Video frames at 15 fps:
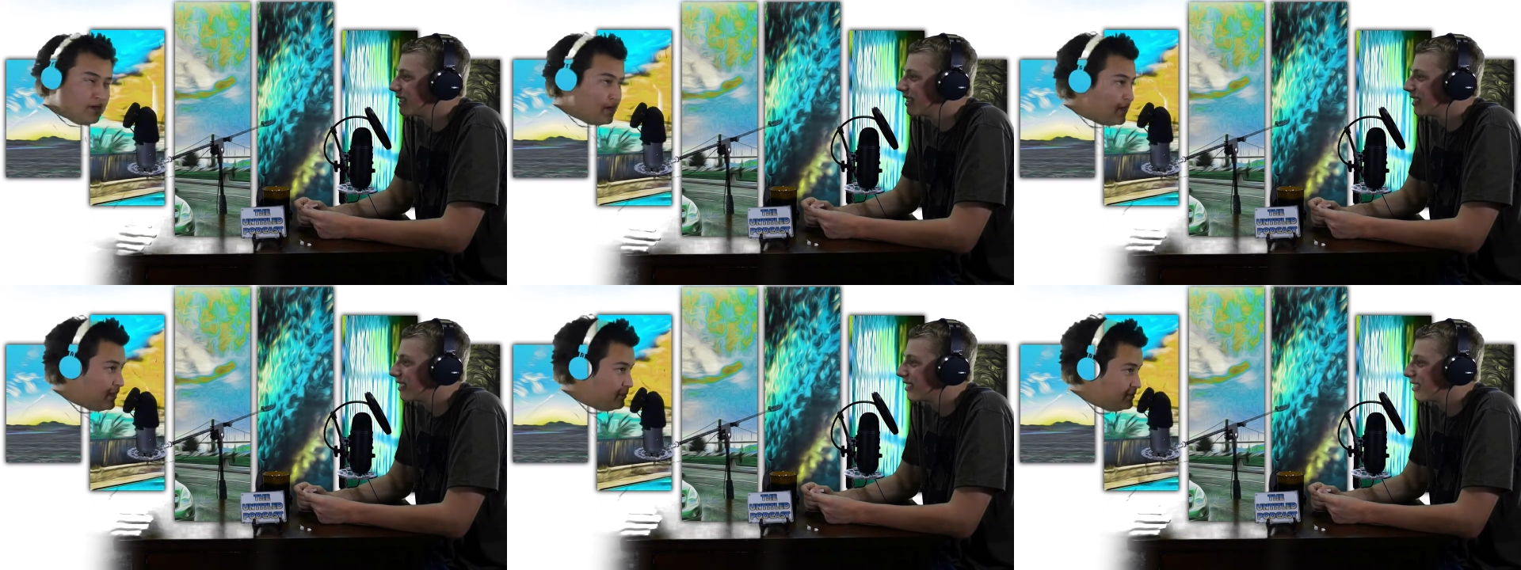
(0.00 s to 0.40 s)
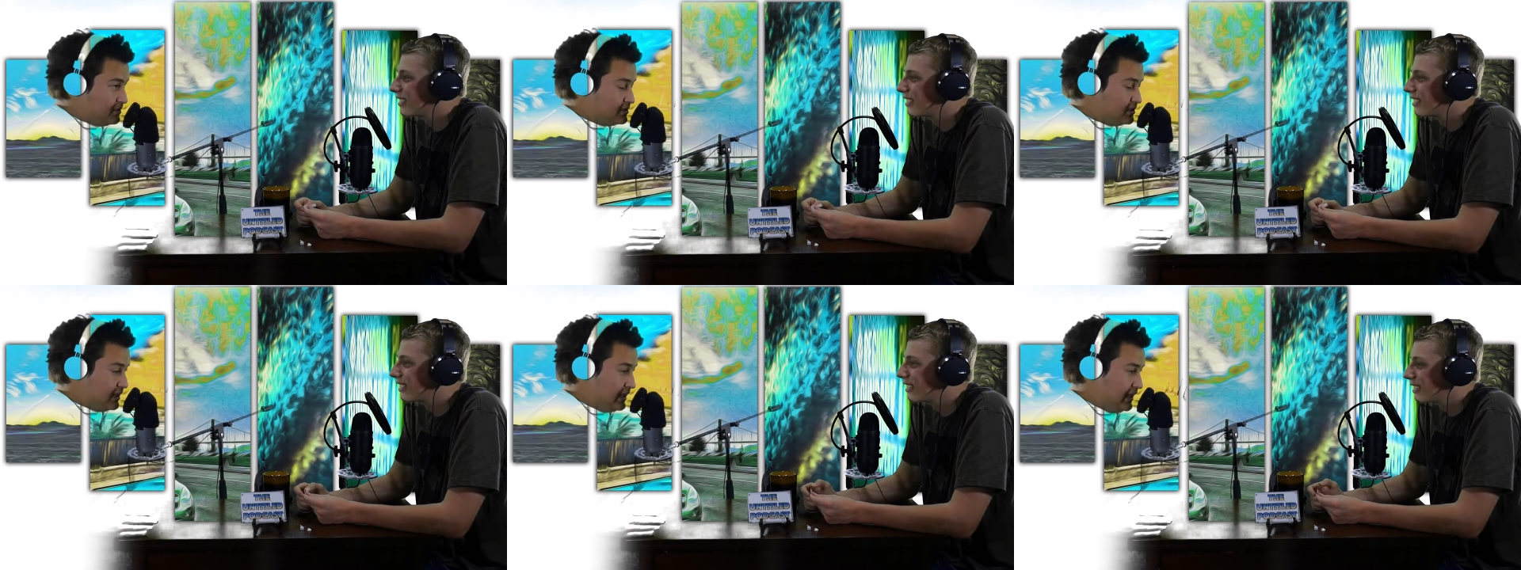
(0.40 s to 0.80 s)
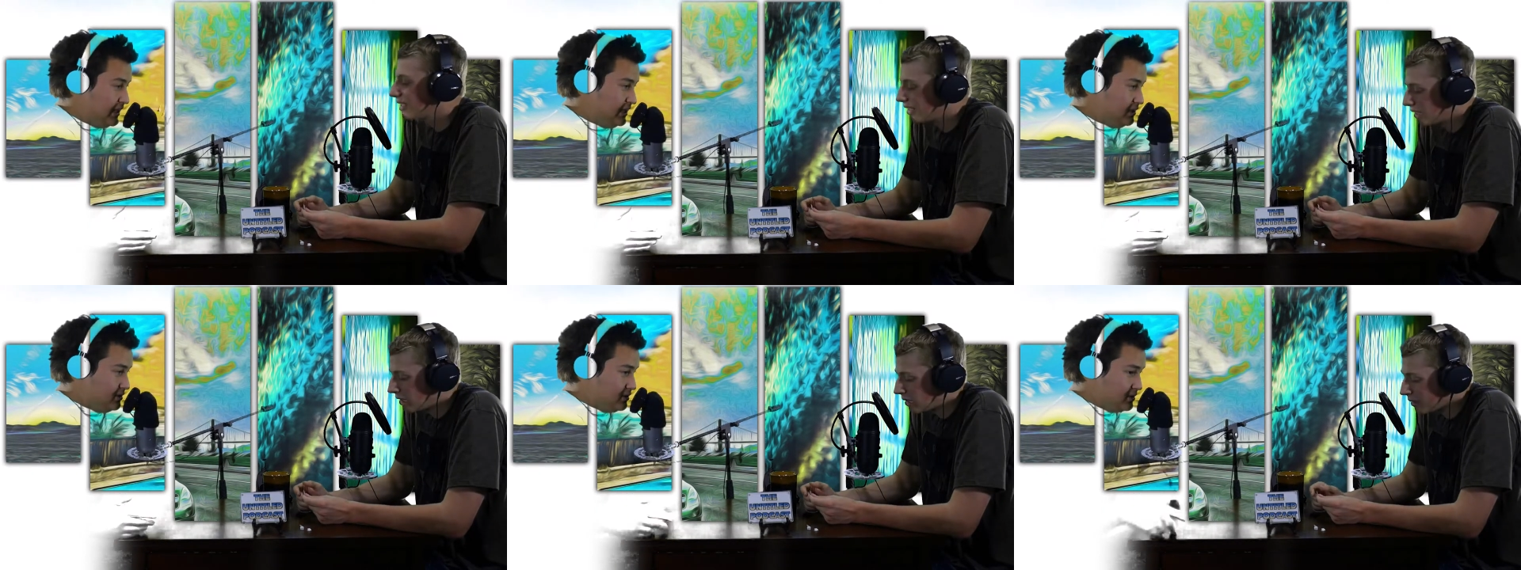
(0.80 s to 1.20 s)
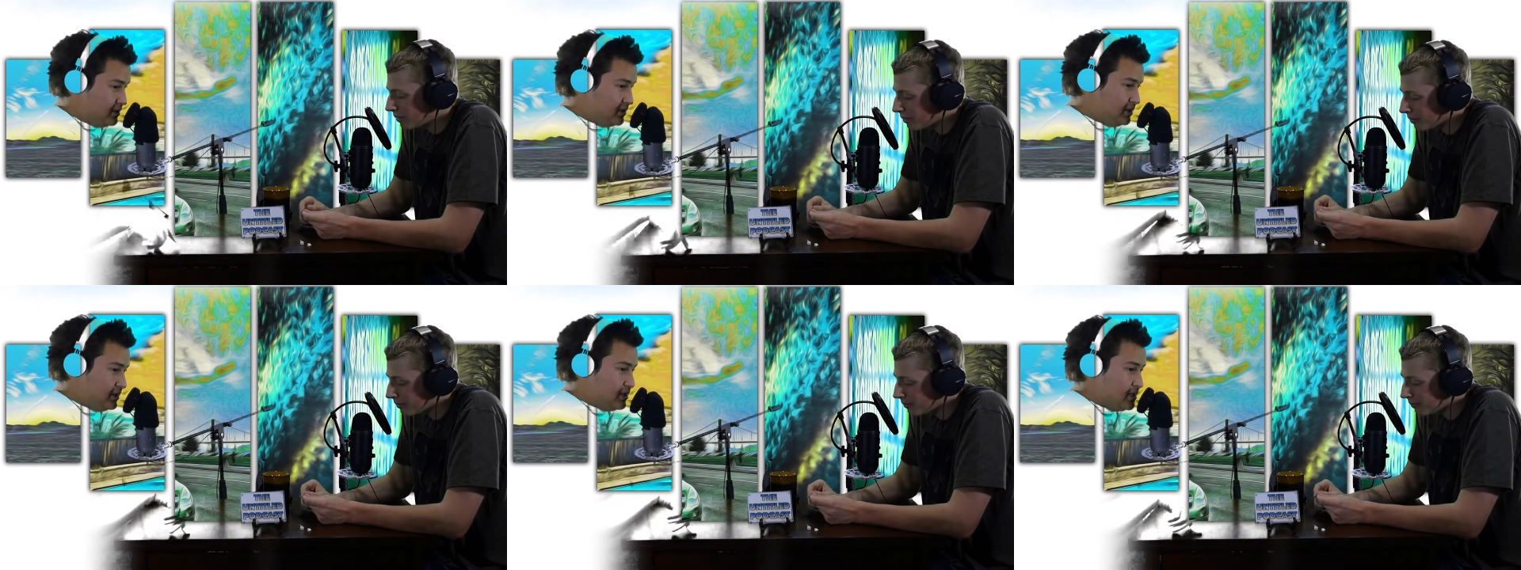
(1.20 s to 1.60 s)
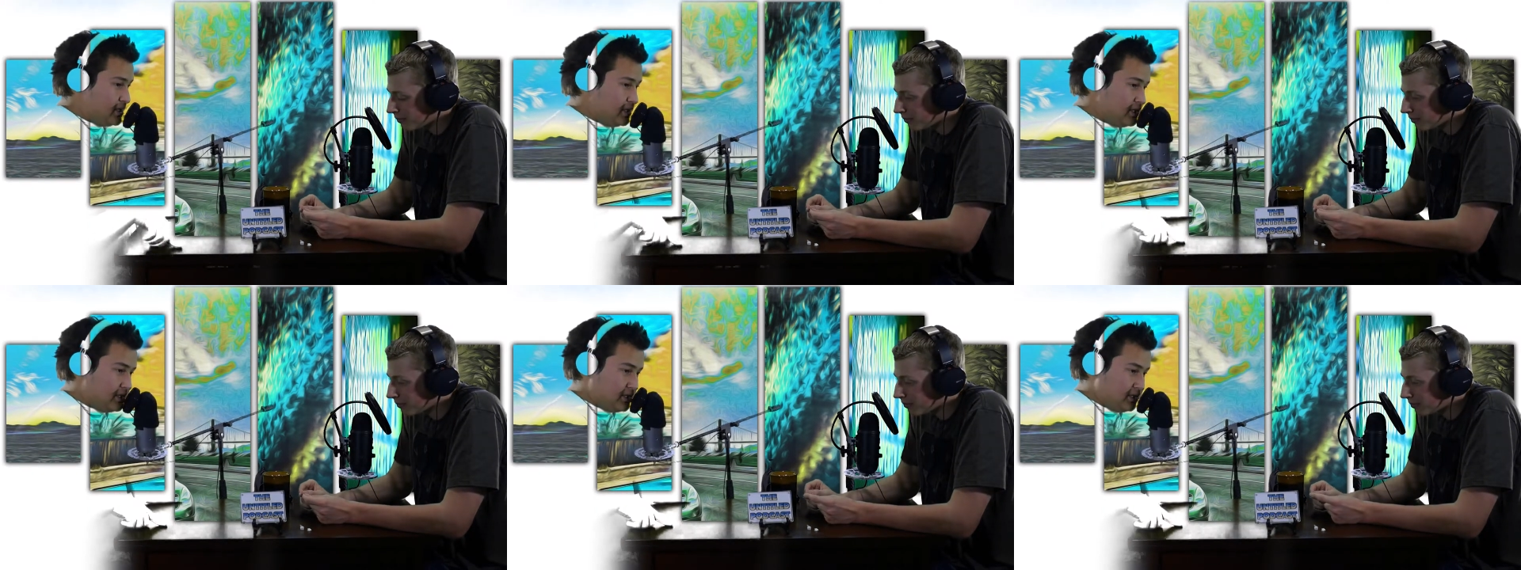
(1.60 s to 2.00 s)
Speaker 1: I would say,
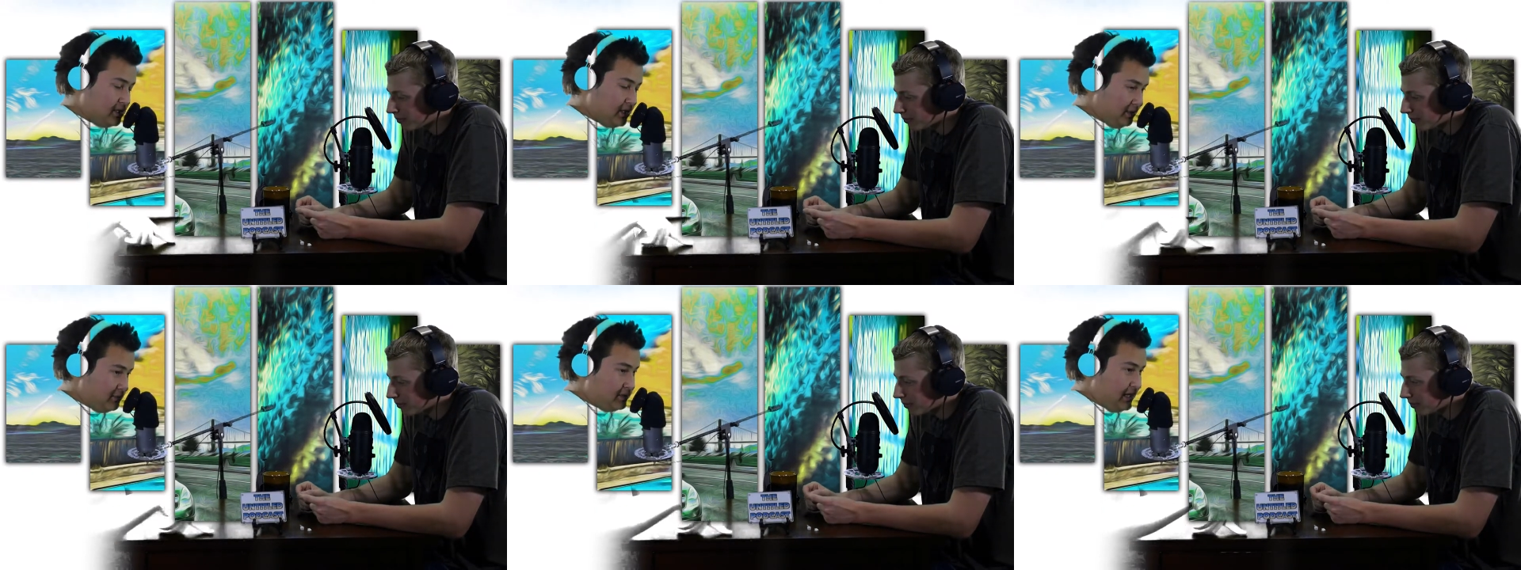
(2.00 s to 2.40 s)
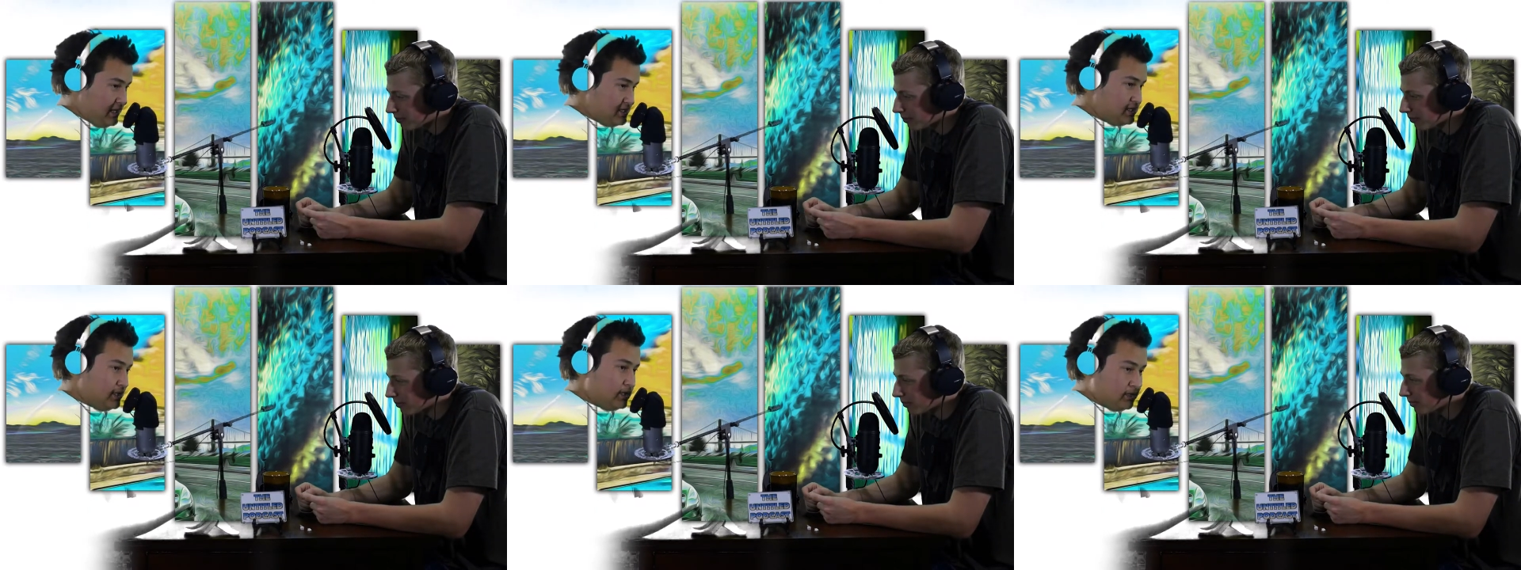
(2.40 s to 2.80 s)
you know, Casey.